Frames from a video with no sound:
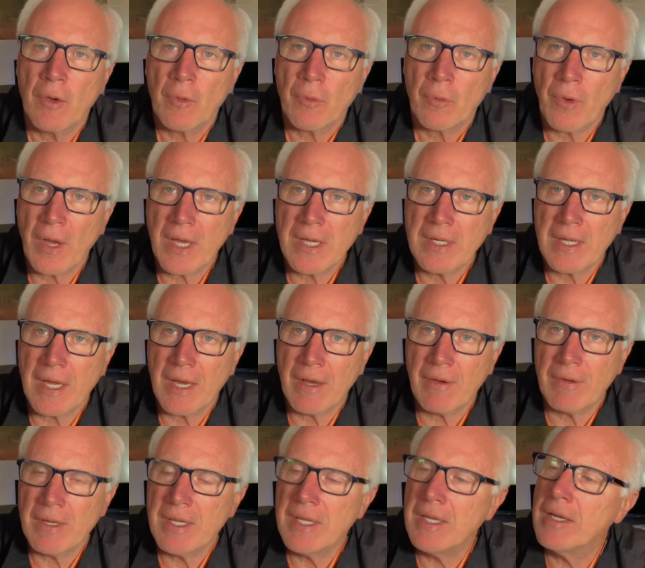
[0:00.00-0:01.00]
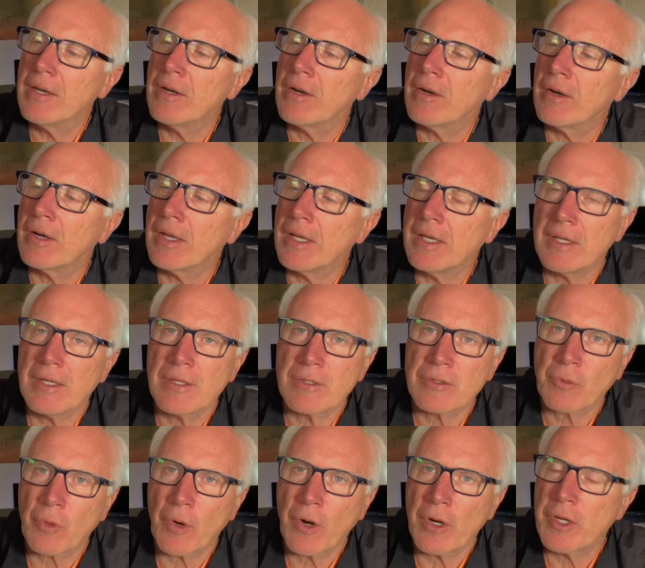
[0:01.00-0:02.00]
right down here
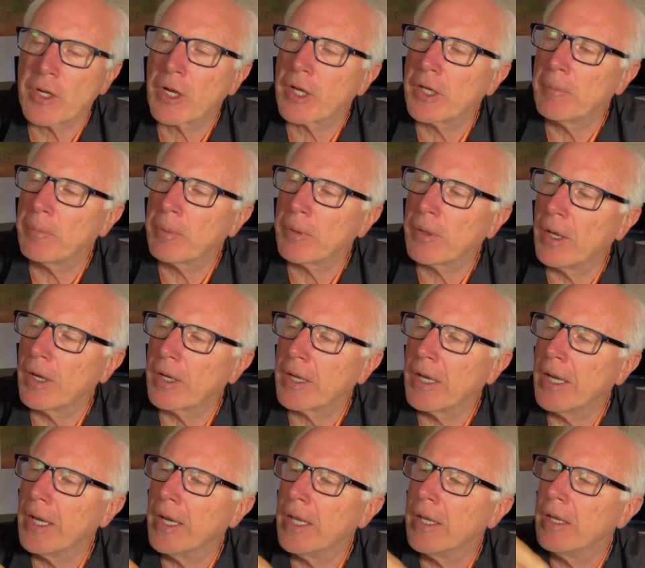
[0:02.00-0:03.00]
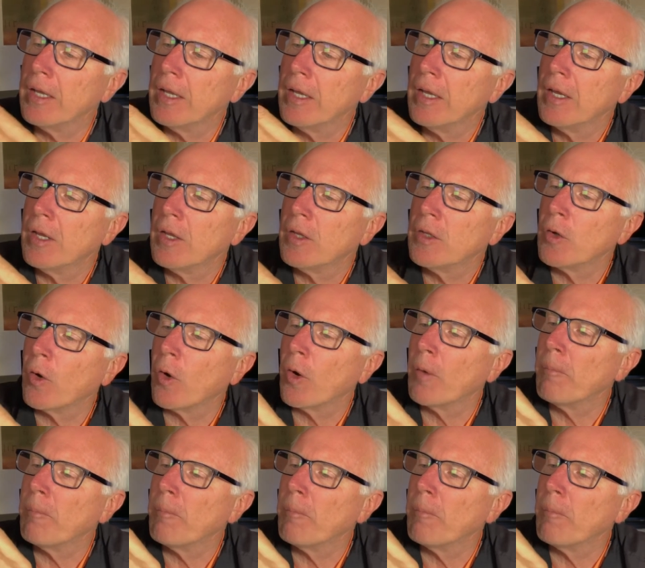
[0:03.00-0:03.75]
is where you're going to plug in your